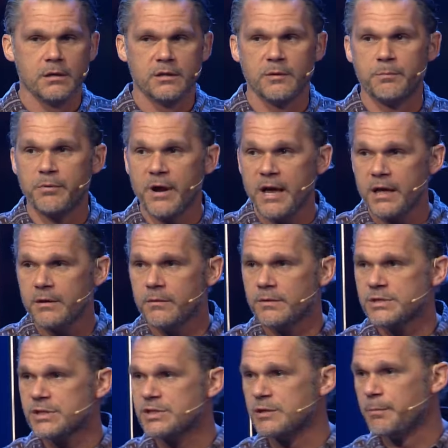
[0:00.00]
The bread
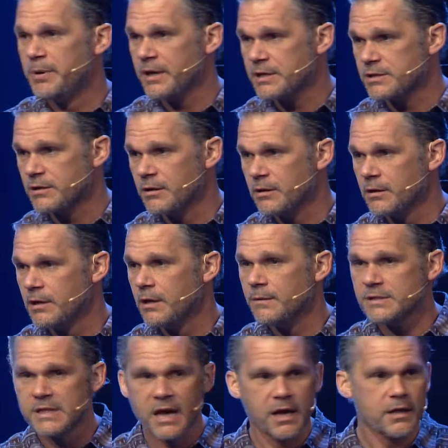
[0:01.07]
was just a picture. It
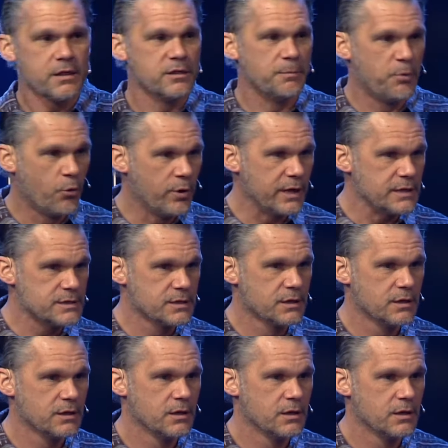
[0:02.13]
was not the point.